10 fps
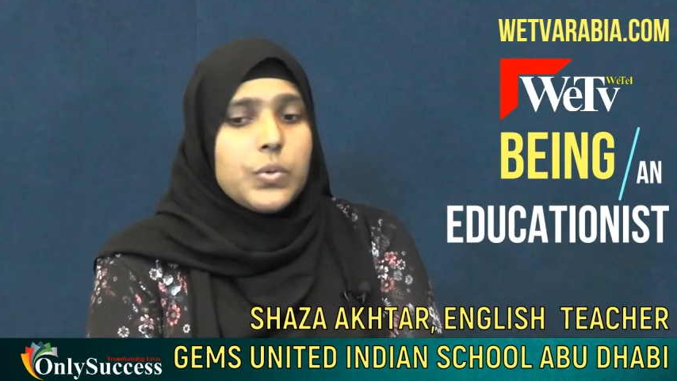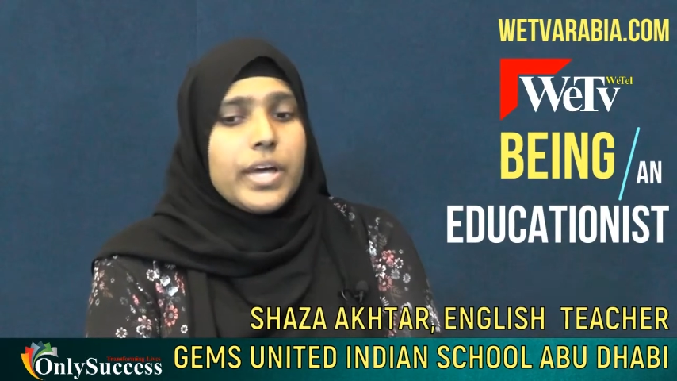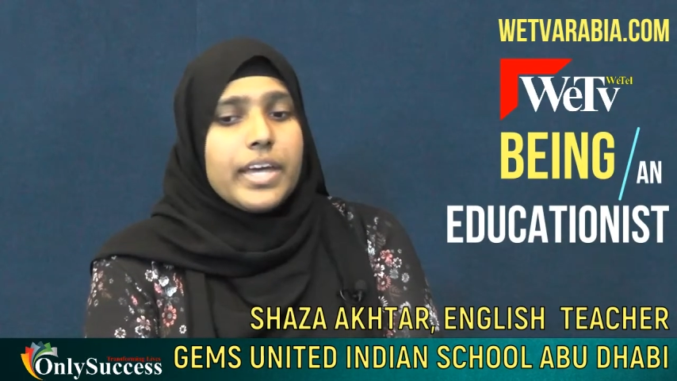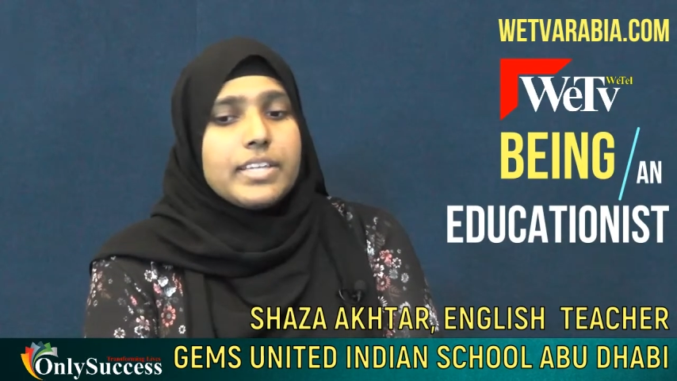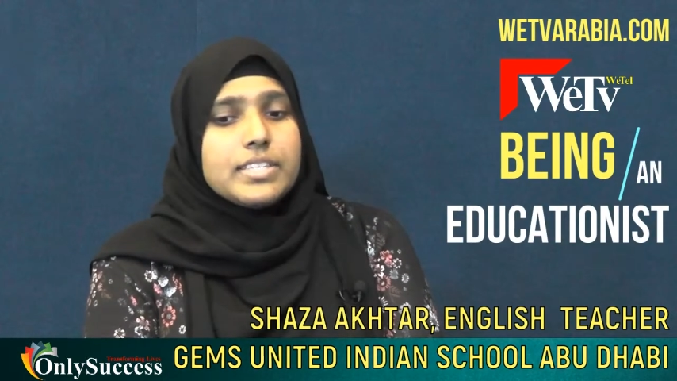
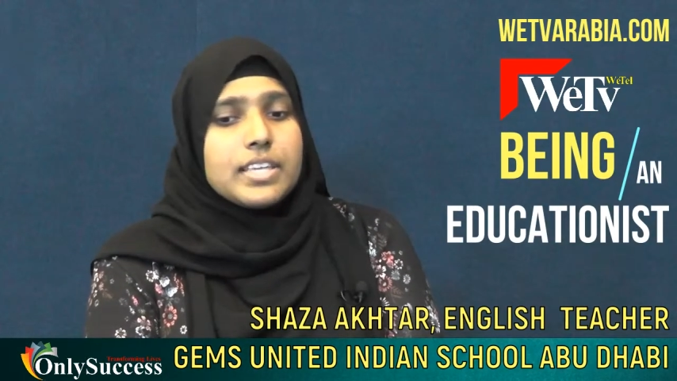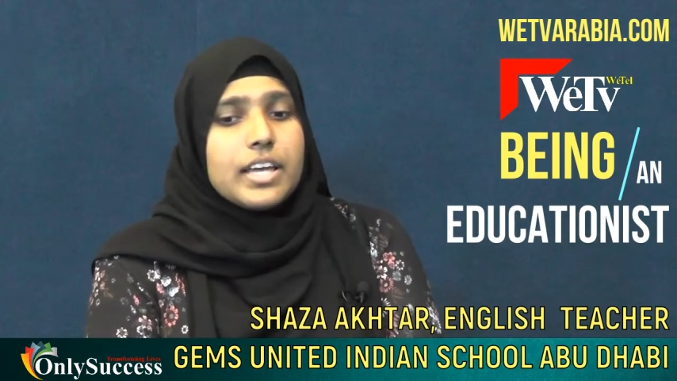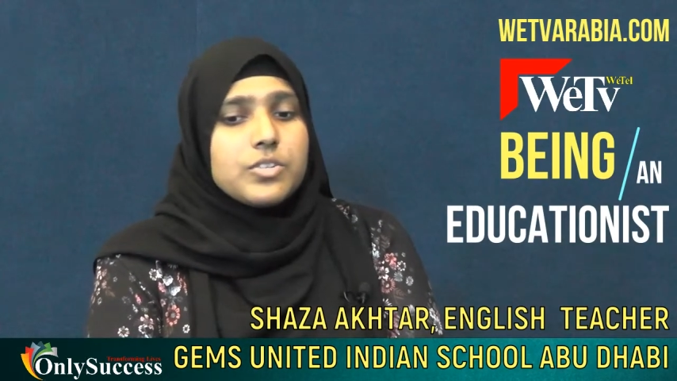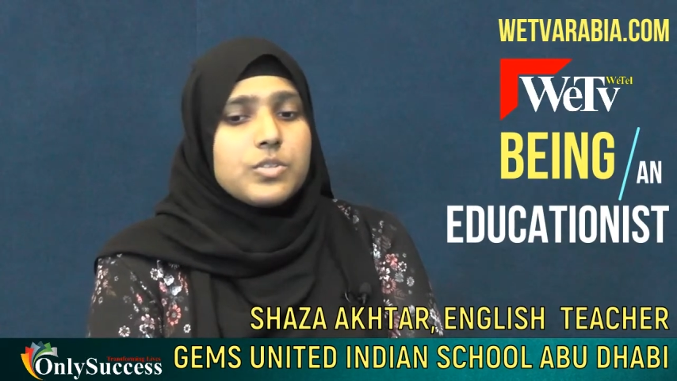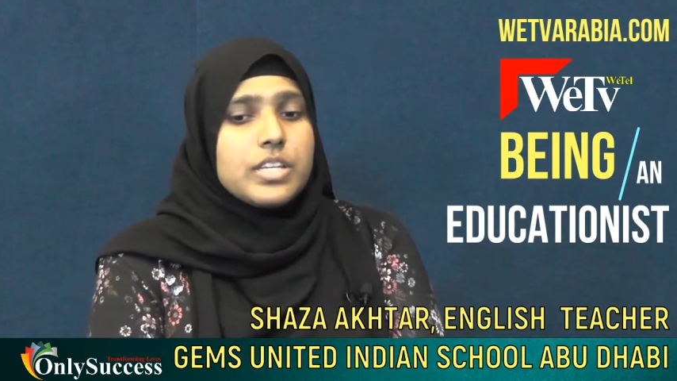UIS is
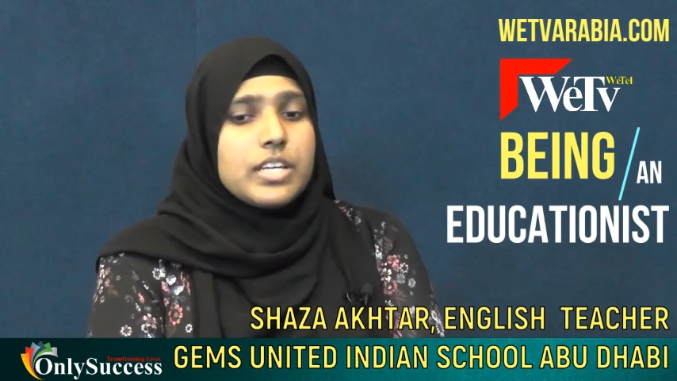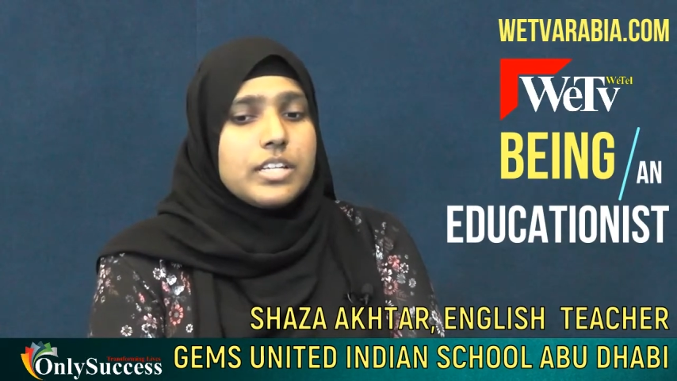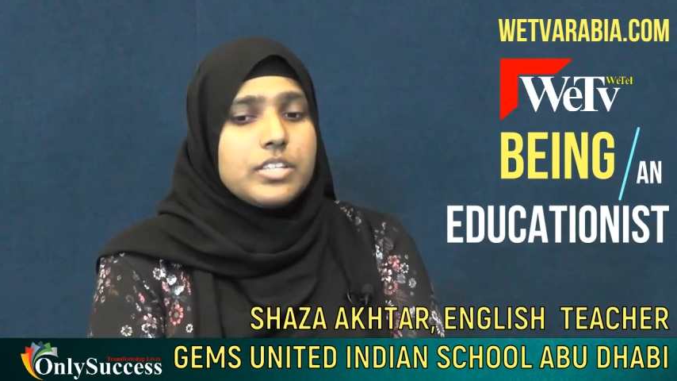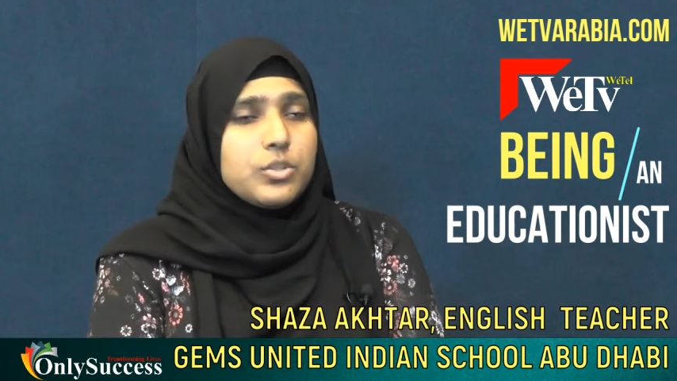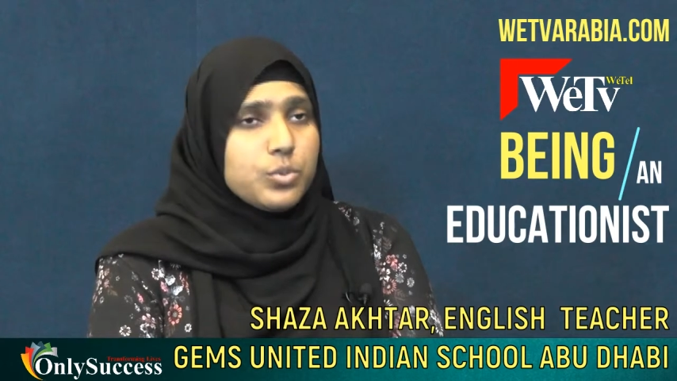actually
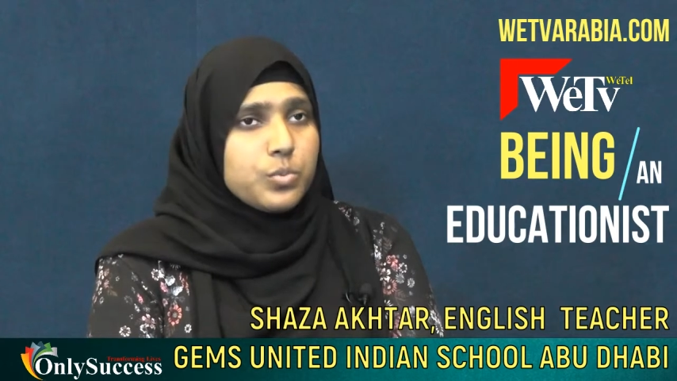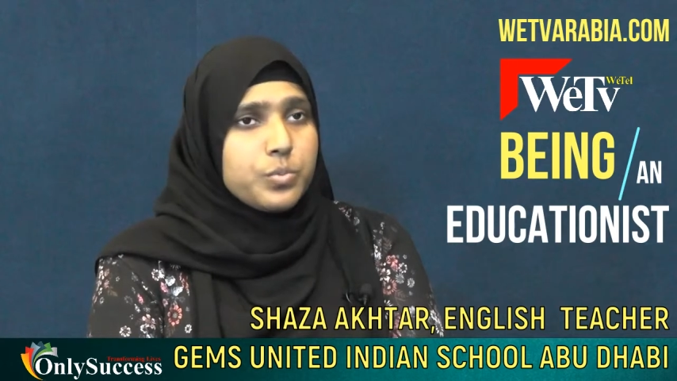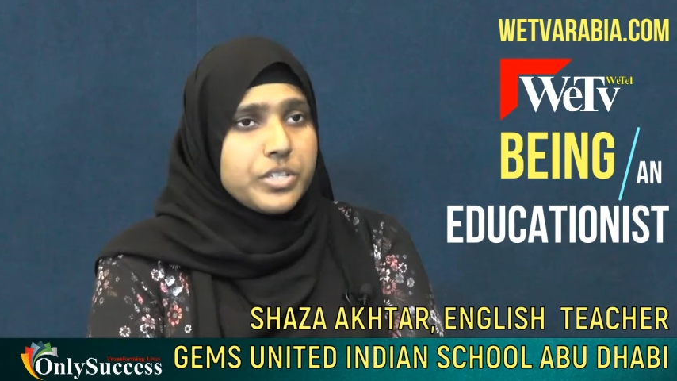a new,